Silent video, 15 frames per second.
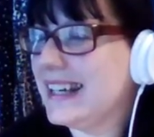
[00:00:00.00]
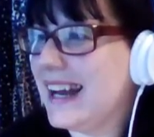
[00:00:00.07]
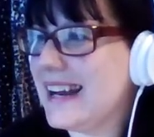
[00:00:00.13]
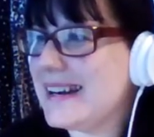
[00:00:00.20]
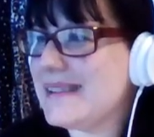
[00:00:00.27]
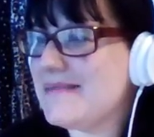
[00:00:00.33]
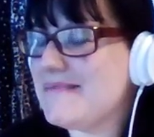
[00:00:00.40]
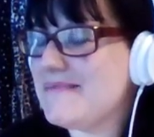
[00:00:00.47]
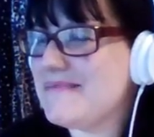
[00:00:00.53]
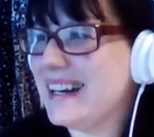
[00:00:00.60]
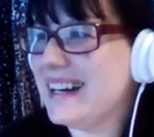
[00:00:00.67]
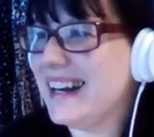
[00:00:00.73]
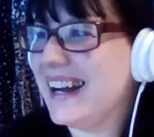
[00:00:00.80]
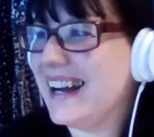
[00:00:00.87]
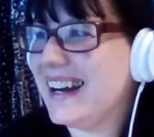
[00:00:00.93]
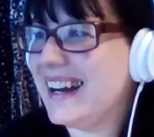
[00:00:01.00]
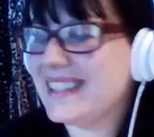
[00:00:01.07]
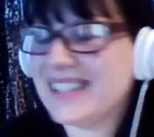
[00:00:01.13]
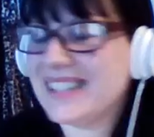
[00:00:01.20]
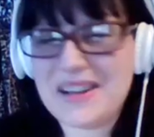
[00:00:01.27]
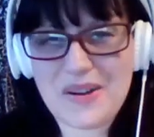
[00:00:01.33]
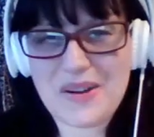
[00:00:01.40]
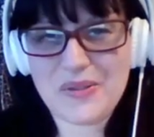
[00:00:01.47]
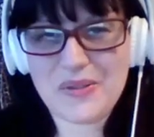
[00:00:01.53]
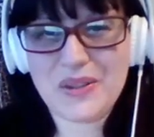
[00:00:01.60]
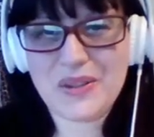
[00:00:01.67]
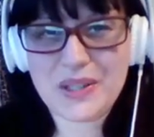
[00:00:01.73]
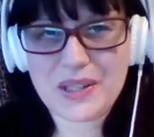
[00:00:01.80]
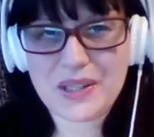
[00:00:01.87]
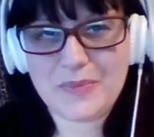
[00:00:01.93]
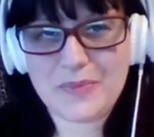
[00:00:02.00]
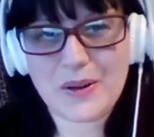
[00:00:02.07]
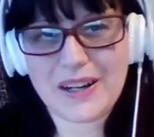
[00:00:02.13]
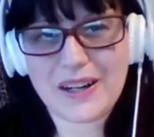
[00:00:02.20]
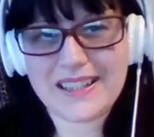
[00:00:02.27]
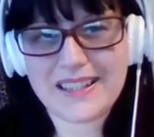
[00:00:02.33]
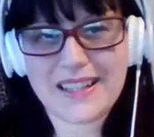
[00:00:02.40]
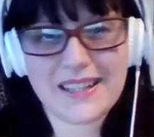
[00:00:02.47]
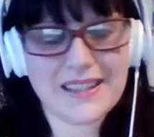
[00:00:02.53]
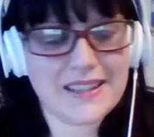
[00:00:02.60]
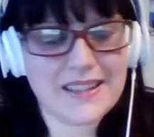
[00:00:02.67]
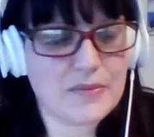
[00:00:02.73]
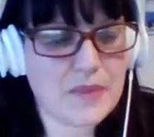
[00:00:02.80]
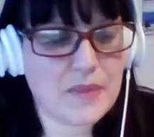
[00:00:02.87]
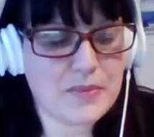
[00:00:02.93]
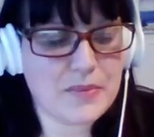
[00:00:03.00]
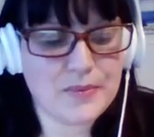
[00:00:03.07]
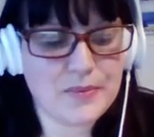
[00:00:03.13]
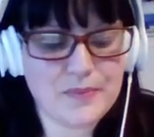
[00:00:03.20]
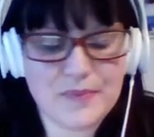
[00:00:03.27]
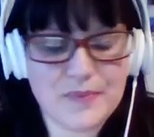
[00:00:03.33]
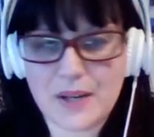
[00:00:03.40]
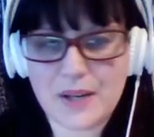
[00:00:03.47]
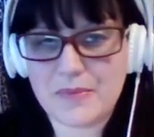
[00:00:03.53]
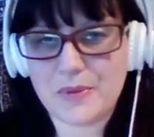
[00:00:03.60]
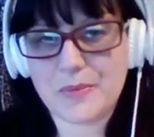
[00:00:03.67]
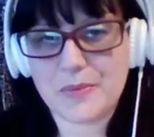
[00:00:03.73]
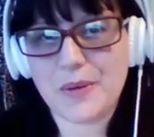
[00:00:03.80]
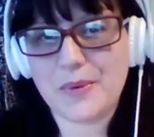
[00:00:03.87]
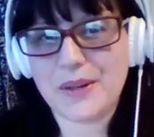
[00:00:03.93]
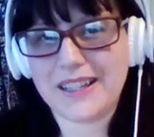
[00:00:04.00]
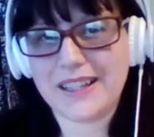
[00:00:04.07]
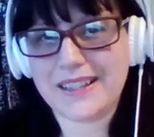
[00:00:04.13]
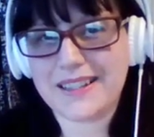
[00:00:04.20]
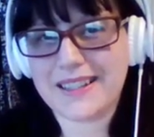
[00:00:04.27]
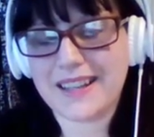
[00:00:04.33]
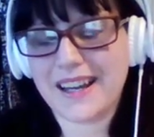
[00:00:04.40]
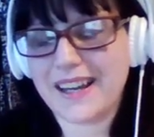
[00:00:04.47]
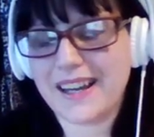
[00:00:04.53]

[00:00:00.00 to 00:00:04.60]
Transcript: I don't know, on the spot, I tend to mumble jumble my words.